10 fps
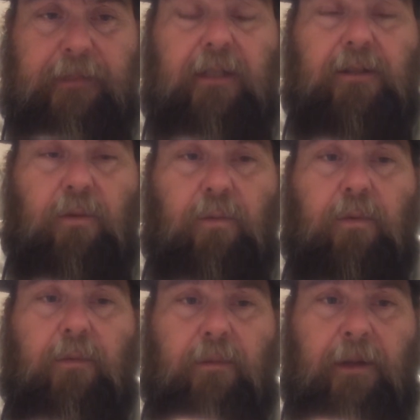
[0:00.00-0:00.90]
So
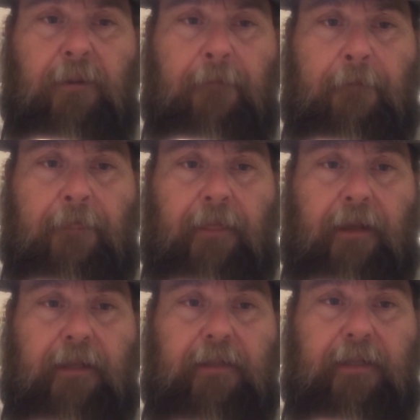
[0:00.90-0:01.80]

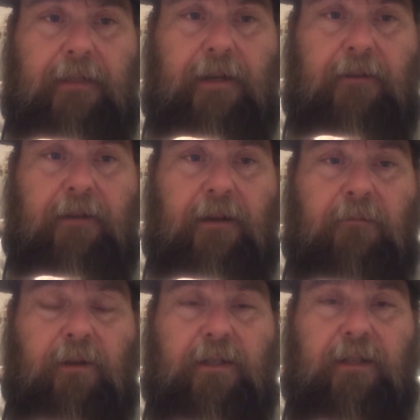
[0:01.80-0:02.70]
I sat down and I'm
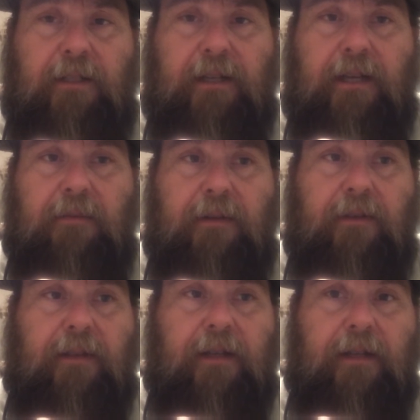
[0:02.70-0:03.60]
watching the chainmail
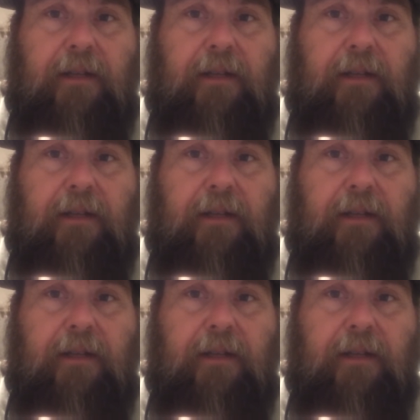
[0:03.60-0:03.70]
thing,